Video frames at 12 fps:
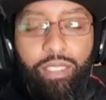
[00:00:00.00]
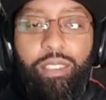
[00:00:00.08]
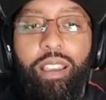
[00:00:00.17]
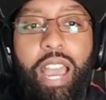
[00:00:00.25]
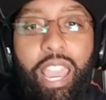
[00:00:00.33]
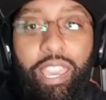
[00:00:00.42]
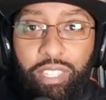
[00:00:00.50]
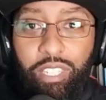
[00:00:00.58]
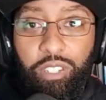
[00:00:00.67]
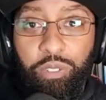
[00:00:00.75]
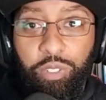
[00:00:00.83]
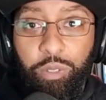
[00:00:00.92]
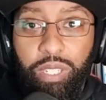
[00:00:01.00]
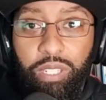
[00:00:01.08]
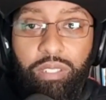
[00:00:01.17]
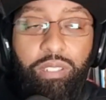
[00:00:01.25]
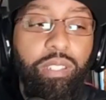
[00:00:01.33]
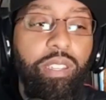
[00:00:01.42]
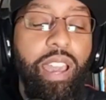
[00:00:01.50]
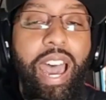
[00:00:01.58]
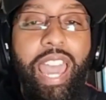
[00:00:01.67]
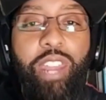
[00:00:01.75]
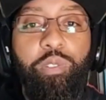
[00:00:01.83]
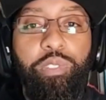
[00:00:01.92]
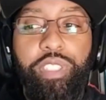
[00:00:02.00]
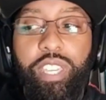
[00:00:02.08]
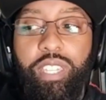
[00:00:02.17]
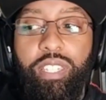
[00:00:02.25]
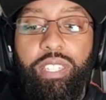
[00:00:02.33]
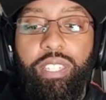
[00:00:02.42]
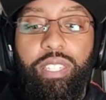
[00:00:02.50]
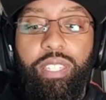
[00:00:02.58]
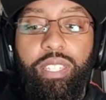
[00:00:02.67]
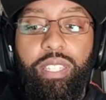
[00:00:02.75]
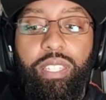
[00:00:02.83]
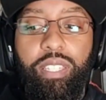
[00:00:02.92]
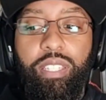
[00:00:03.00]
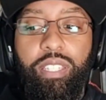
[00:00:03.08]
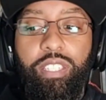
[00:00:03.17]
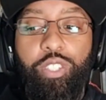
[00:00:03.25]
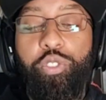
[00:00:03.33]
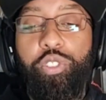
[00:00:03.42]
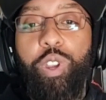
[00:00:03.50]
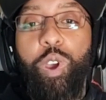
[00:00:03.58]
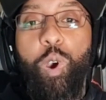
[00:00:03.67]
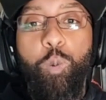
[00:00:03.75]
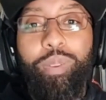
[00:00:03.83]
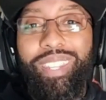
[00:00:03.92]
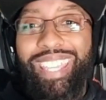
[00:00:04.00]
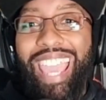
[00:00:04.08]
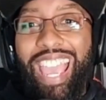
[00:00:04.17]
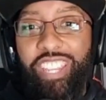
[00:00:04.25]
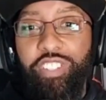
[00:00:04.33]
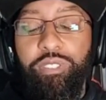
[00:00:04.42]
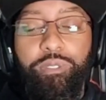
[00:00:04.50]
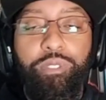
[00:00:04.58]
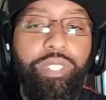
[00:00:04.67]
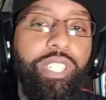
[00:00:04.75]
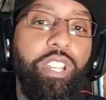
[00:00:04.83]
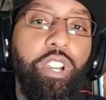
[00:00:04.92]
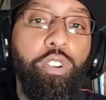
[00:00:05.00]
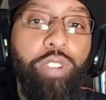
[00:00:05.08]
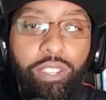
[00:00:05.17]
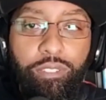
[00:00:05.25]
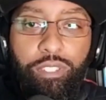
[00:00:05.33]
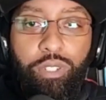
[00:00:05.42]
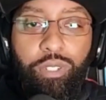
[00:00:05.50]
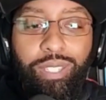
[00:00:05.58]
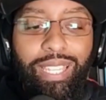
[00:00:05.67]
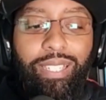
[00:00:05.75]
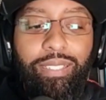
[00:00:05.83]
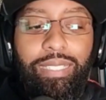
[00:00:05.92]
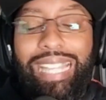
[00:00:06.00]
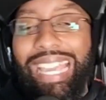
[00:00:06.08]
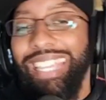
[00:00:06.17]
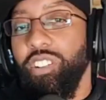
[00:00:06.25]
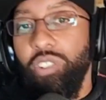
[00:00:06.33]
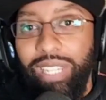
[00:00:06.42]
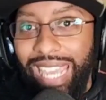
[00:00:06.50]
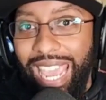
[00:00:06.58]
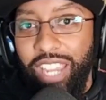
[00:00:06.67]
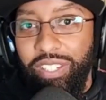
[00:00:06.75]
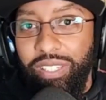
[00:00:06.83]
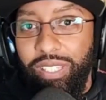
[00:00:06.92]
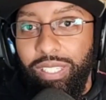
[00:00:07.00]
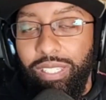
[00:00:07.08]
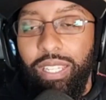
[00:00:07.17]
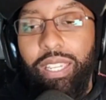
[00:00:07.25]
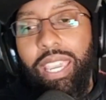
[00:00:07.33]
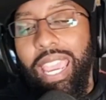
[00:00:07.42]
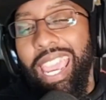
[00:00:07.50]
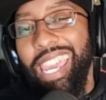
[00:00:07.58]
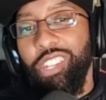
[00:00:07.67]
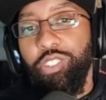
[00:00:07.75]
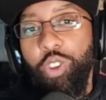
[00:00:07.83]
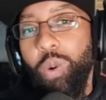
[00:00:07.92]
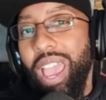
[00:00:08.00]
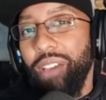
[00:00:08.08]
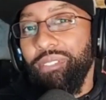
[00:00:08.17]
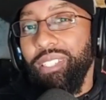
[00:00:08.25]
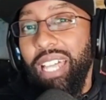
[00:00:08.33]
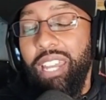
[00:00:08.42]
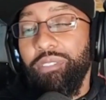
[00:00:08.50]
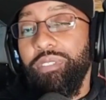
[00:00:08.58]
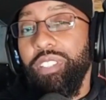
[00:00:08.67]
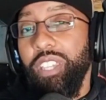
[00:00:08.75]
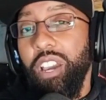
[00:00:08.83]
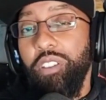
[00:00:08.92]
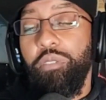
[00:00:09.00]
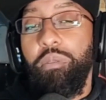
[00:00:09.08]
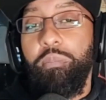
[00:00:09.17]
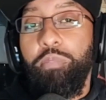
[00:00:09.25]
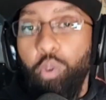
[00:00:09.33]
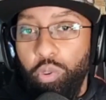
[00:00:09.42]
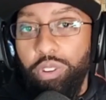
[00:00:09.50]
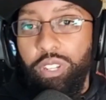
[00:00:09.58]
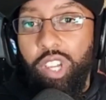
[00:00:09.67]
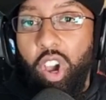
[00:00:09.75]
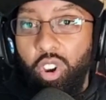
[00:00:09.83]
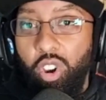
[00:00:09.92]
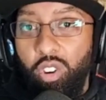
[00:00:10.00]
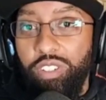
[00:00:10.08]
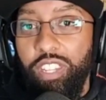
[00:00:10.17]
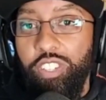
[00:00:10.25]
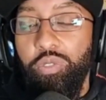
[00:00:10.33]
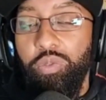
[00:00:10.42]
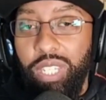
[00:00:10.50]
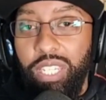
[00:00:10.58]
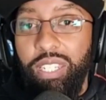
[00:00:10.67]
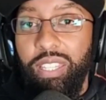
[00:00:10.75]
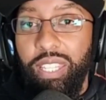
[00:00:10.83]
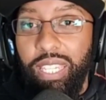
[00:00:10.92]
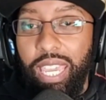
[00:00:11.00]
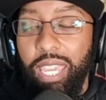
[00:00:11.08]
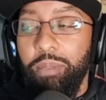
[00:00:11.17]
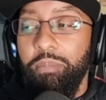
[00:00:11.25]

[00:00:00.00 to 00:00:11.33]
I think Nico's gonna be good. I don't think you should open caches for Nico if you're like light on caches and you don't have a lot of the other important cards that you need in the game.